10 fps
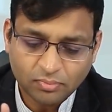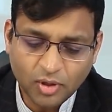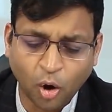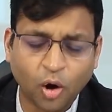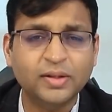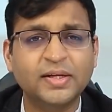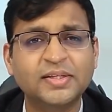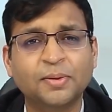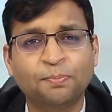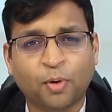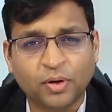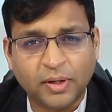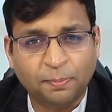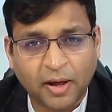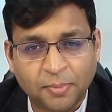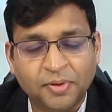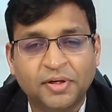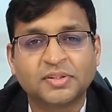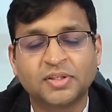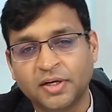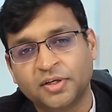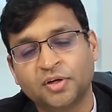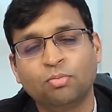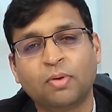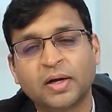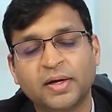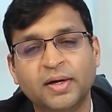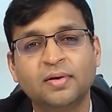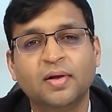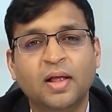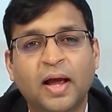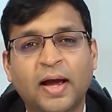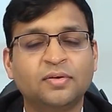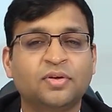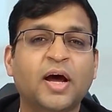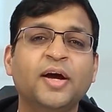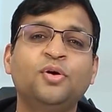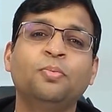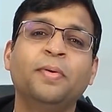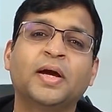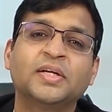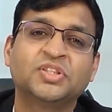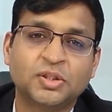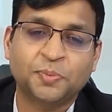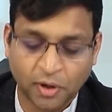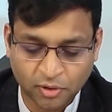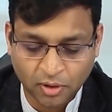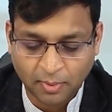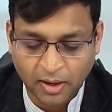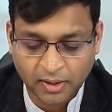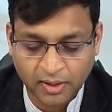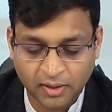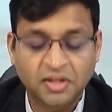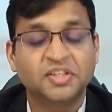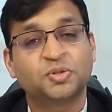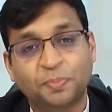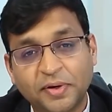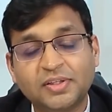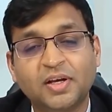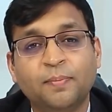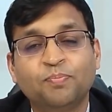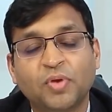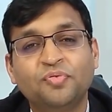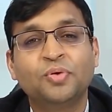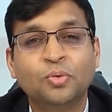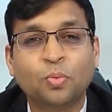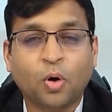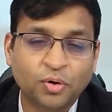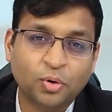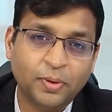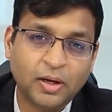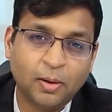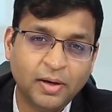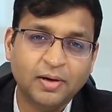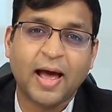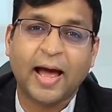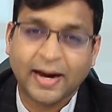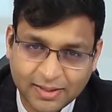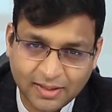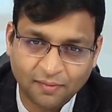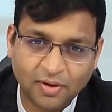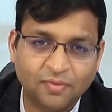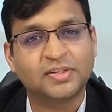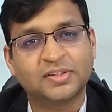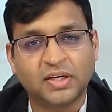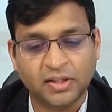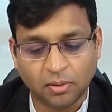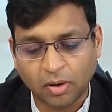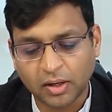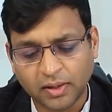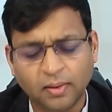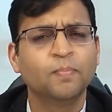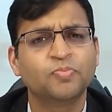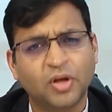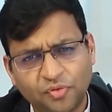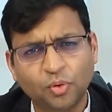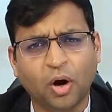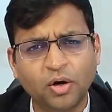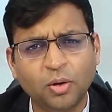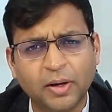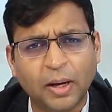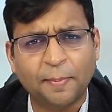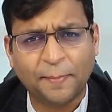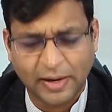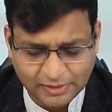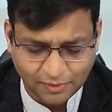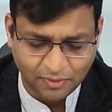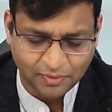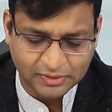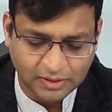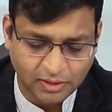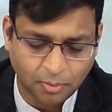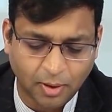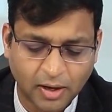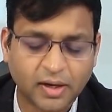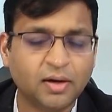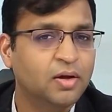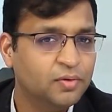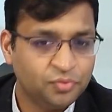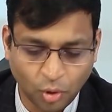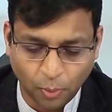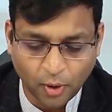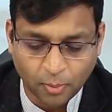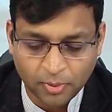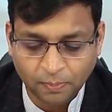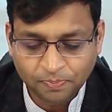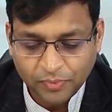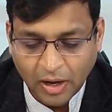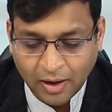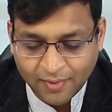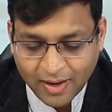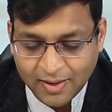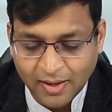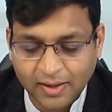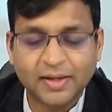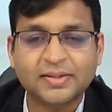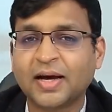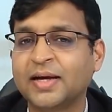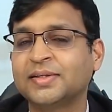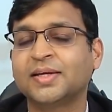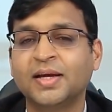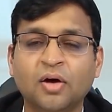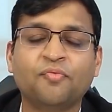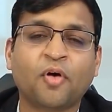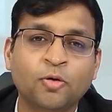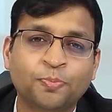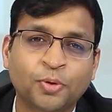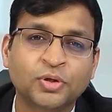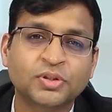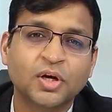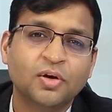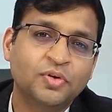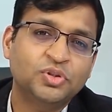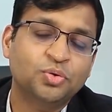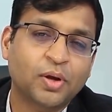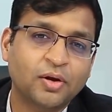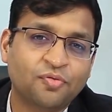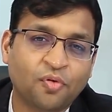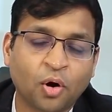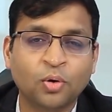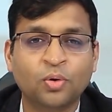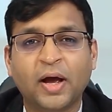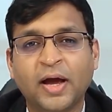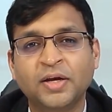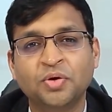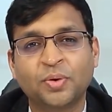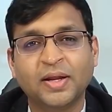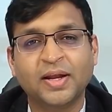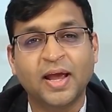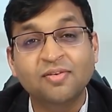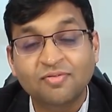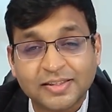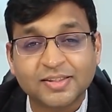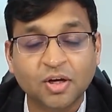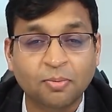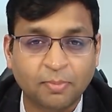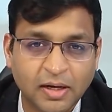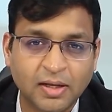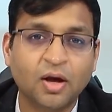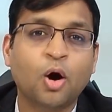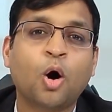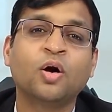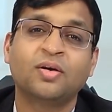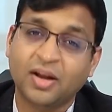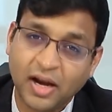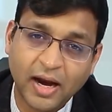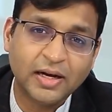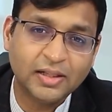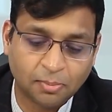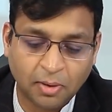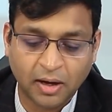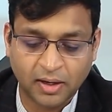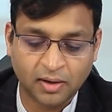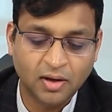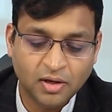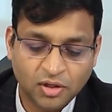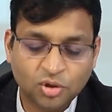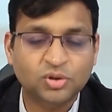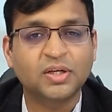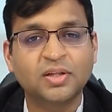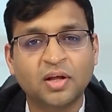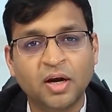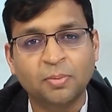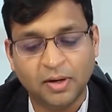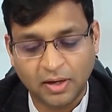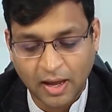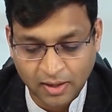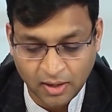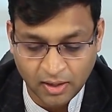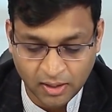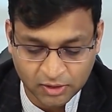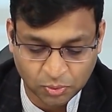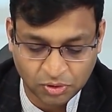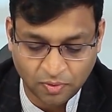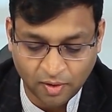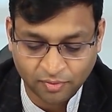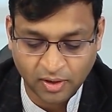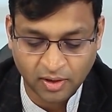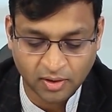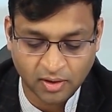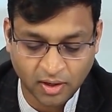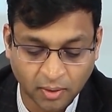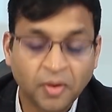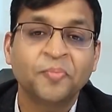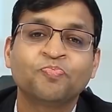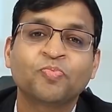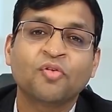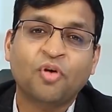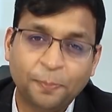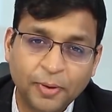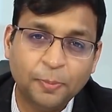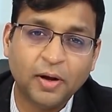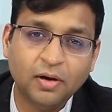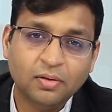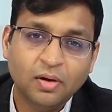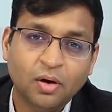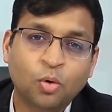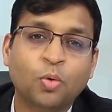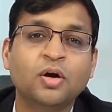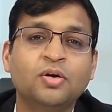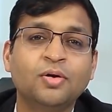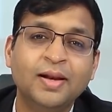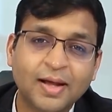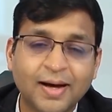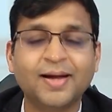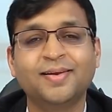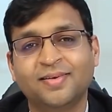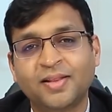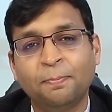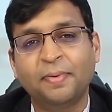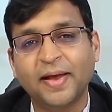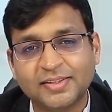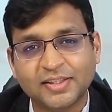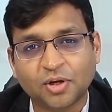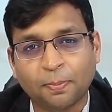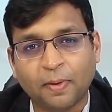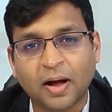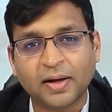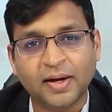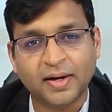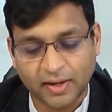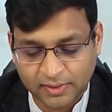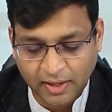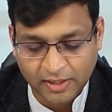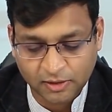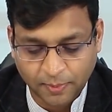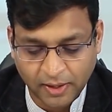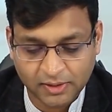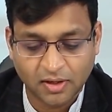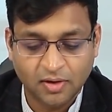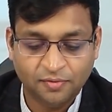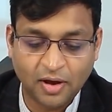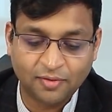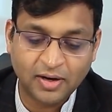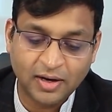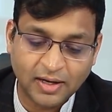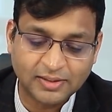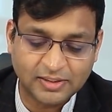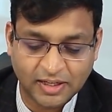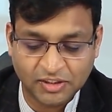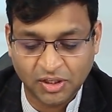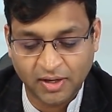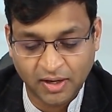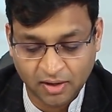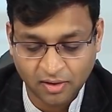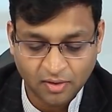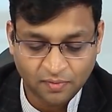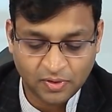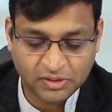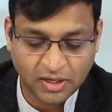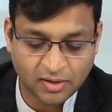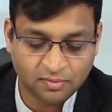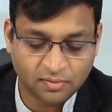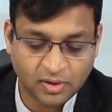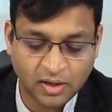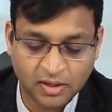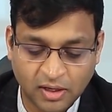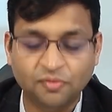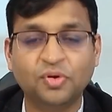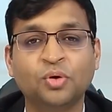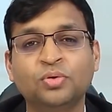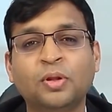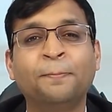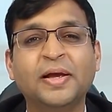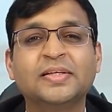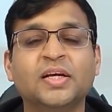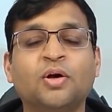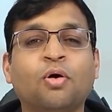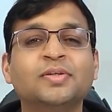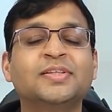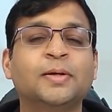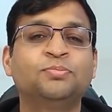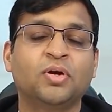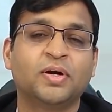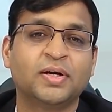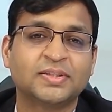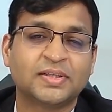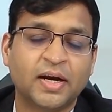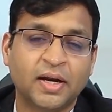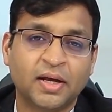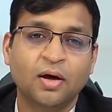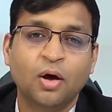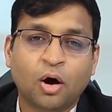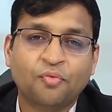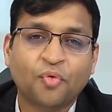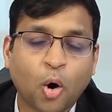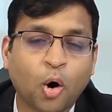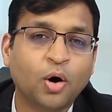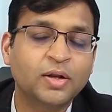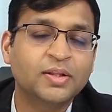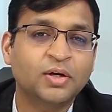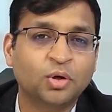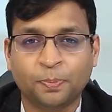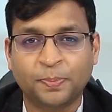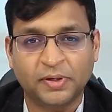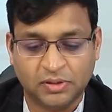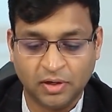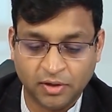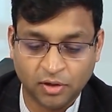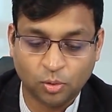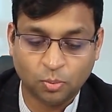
all these important parameters related to market and try to make a judgment on the market, especially if you want to become an active investor in the market. If you want to become a passive investor in the market, no problem. Our analytics has enough outputs which you can follow, and you can invest your money or trade in the market using the ready-made analytics which we have created here. For people who want to learn the basics of market and other aspects, we have a learn section here which can give you the basic conceptual understanding of all the topics related to